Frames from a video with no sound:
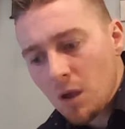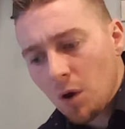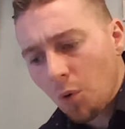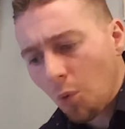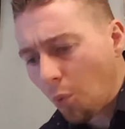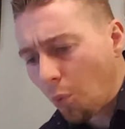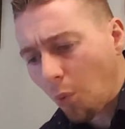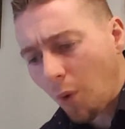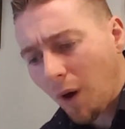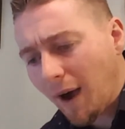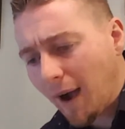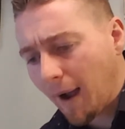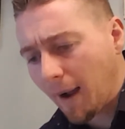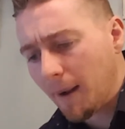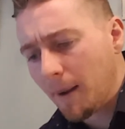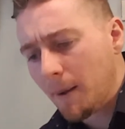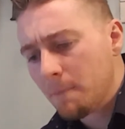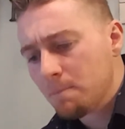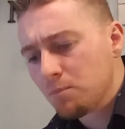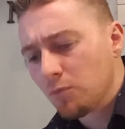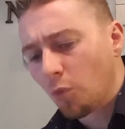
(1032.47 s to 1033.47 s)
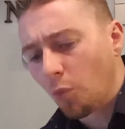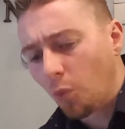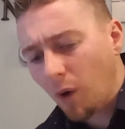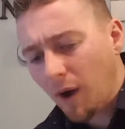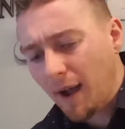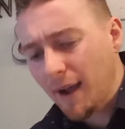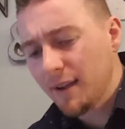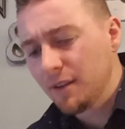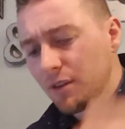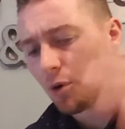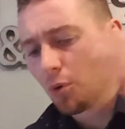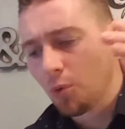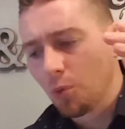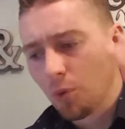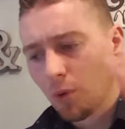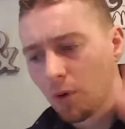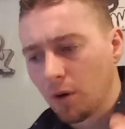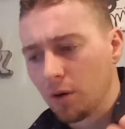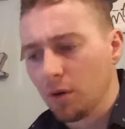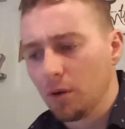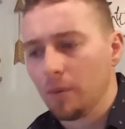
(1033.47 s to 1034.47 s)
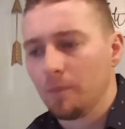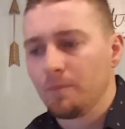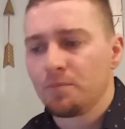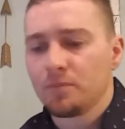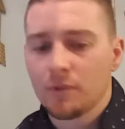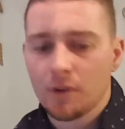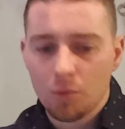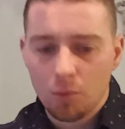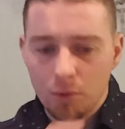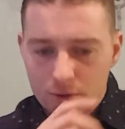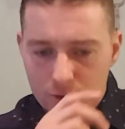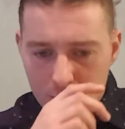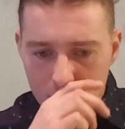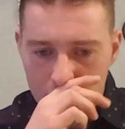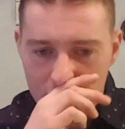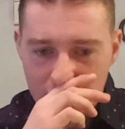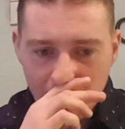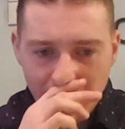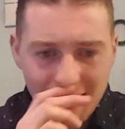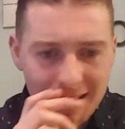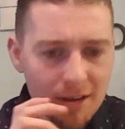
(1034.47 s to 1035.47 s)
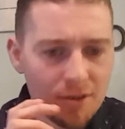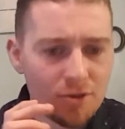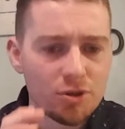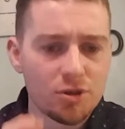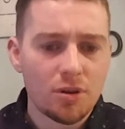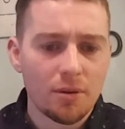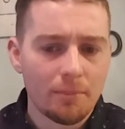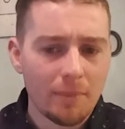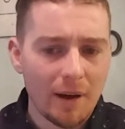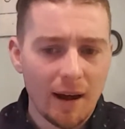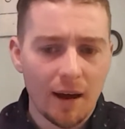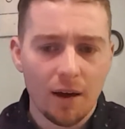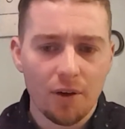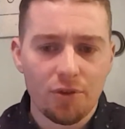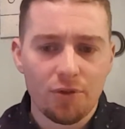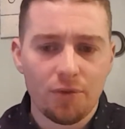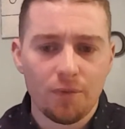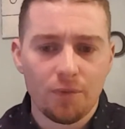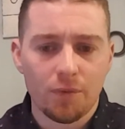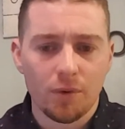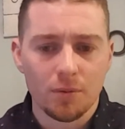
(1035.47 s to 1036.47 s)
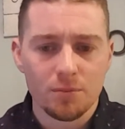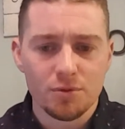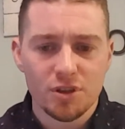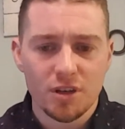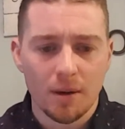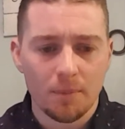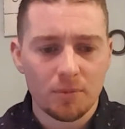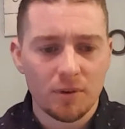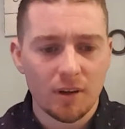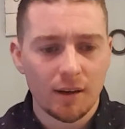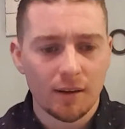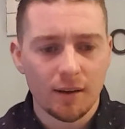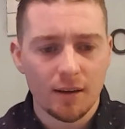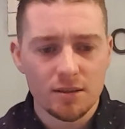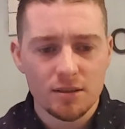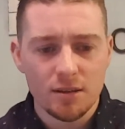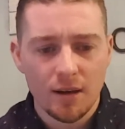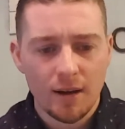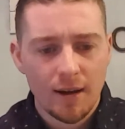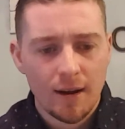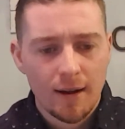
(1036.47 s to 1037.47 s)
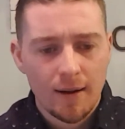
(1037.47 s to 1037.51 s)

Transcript: Why? Why in the world would you change the math from something that's